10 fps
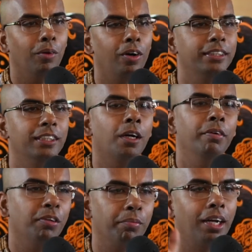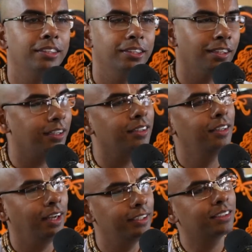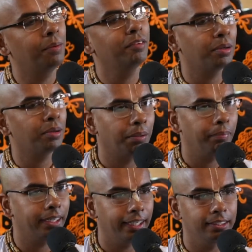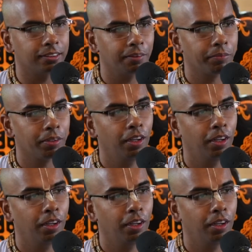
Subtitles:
or is it coming from Rajasthan? Is it coming from somewhere else?